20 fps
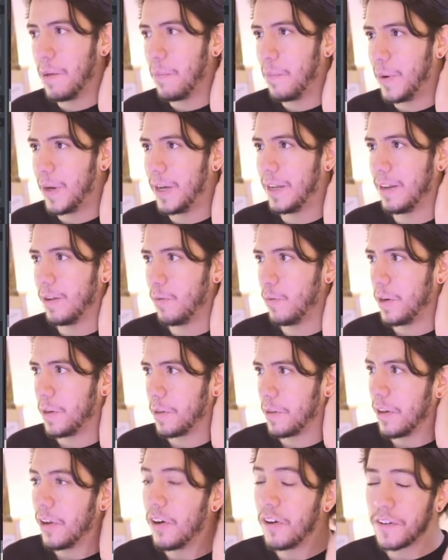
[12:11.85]
But
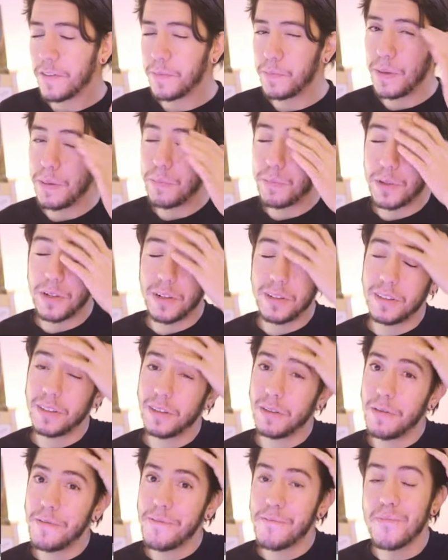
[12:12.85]
what a lot of
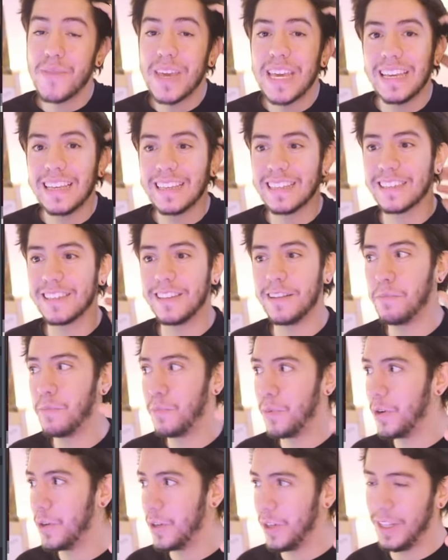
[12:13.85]
people miss the
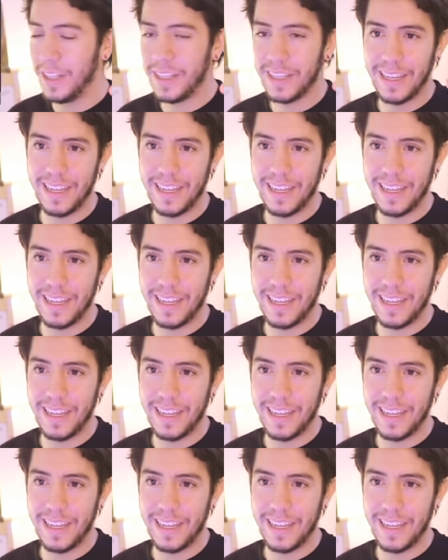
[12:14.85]
point